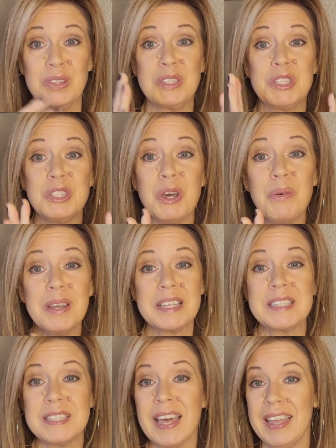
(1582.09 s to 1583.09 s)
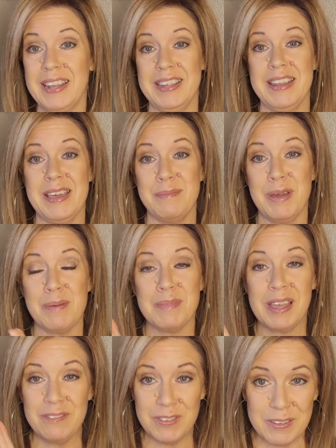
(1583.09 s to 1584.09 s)
so excited about
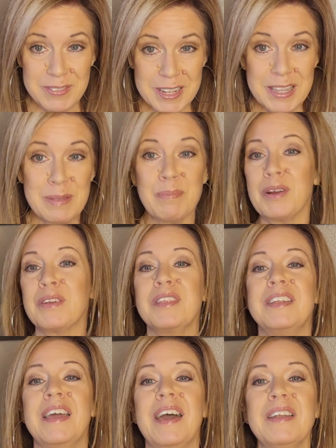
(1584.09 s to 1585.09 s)
my 50th birthday.